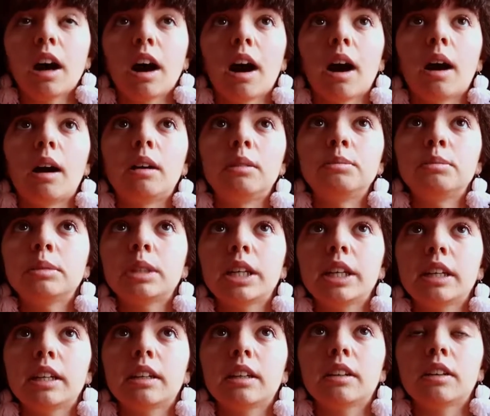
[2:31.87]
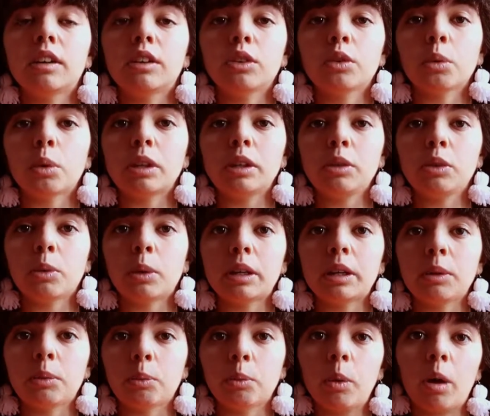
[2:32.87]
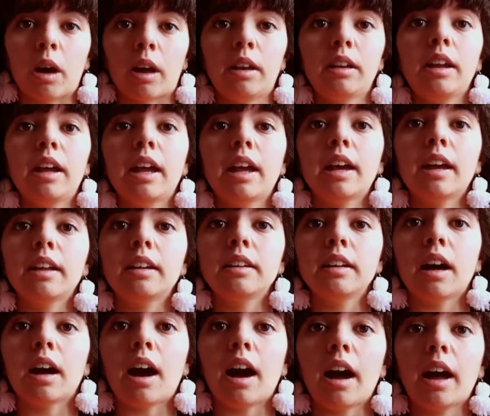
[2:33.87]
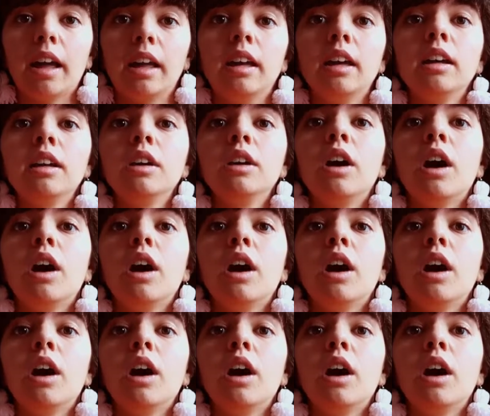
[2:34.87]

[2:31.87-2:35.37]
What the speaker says: in 2021, and I